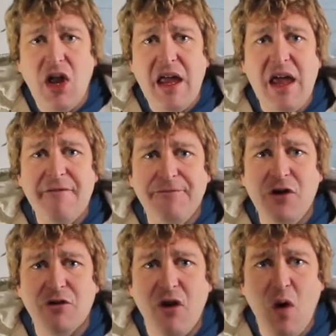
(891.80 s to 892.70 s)
If
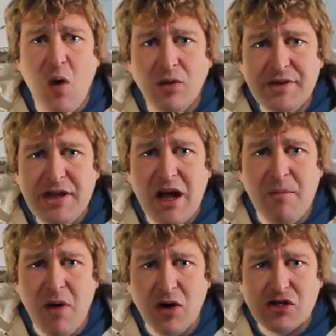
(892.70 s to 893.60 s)
you're only
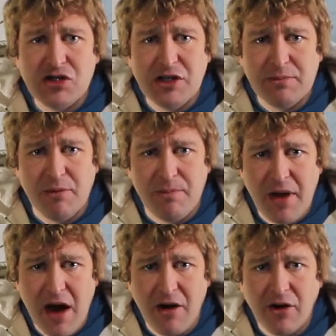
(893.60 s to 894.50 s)
emotionally
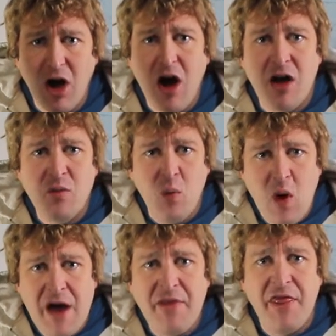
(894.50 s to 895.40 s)
prepared on
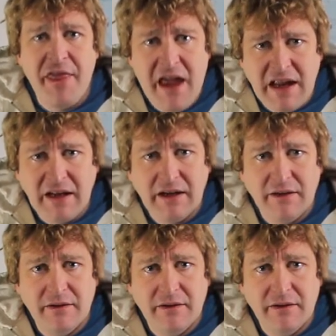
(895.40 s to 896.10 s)
one thing,